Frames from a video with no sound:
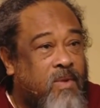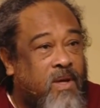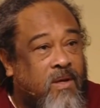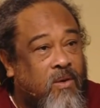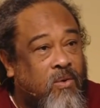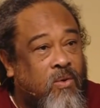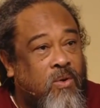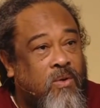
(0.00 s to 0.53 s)
You'd
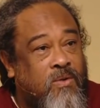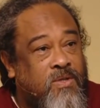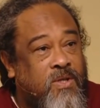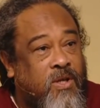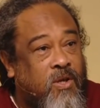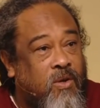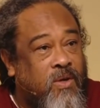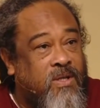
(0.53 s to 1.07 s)
make a good
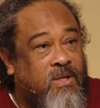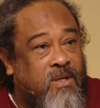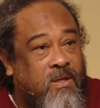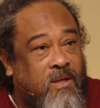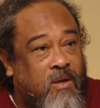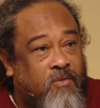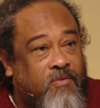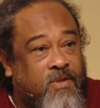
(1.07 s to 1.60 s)

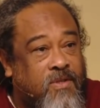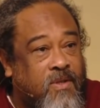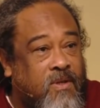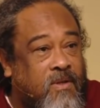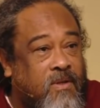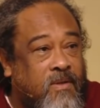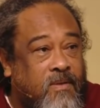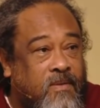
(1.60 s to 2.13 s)
security officer.